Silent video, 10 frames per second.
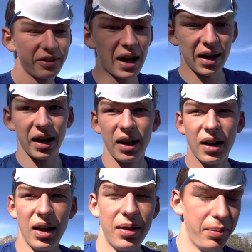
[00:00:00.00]
got
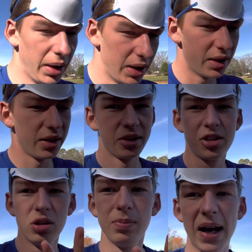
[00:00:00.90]
another
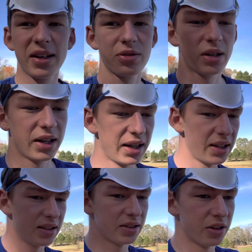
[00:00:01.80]
2 bags we're going to
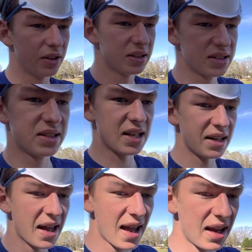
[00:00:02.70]
get done
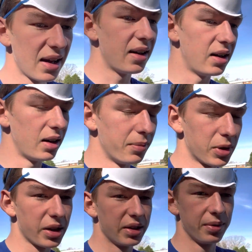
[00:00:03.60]
today. Then
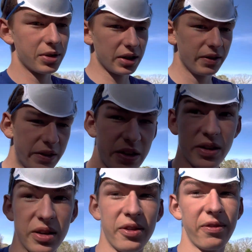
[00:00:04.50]
we're going to do
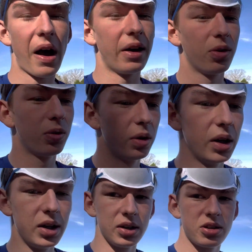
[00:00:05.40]
the final
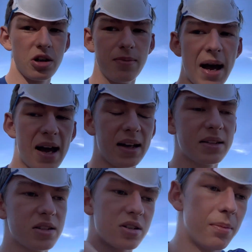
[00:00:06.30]
2
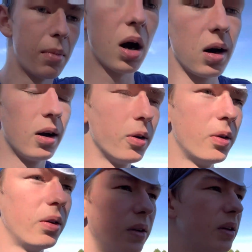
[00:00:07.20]
bags tomorrow.
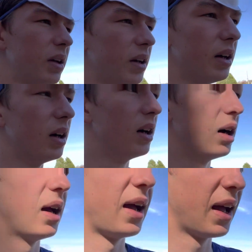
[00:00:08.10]

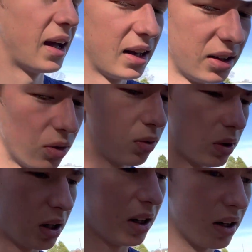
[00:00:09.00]
And
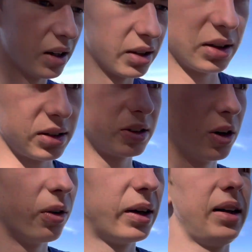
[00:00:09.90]
we're
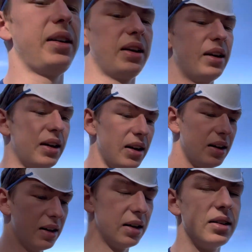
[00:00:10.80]
going
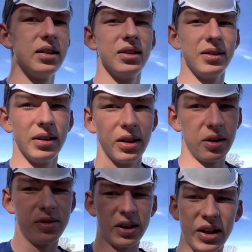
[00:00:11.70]
in
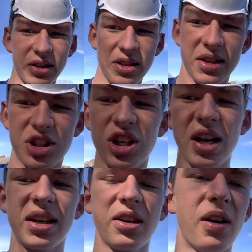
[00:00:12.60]
over here to the
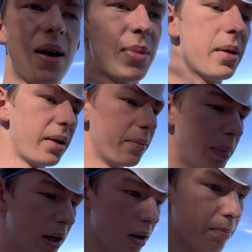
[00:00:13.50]
shed to grab a
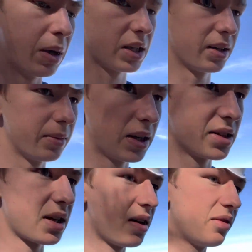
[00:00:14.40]
bigger bucket, because
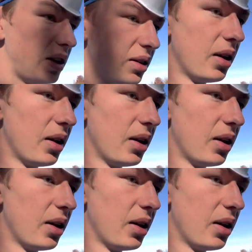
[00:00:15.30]
I have a